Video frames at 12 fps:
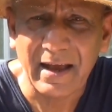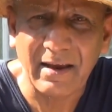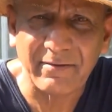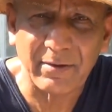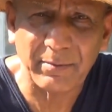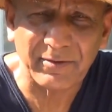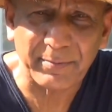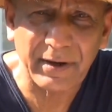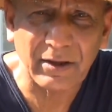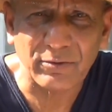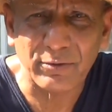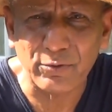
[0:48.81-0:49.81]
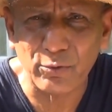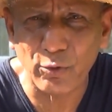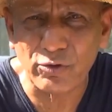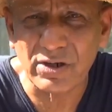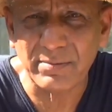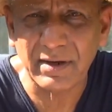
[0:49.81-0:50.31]
and from spring through to
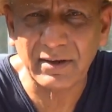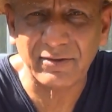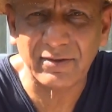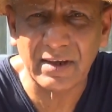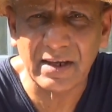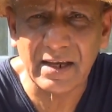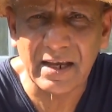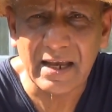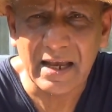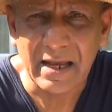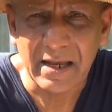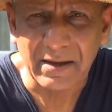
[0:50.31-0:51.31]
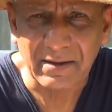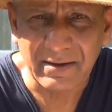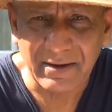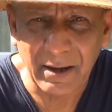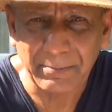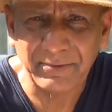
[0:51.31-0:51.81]
autumn is the
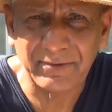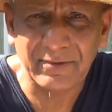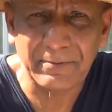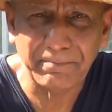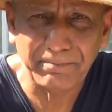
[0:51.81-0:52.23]
grubs